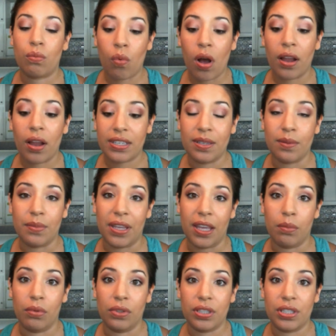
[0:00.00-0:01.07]
want to
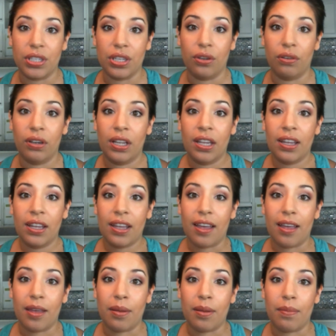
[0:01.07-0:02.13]
be able to
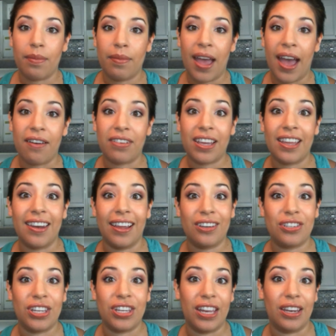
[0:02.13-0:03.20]
have a
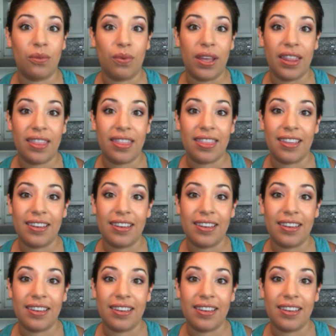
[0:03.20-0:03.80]
connection with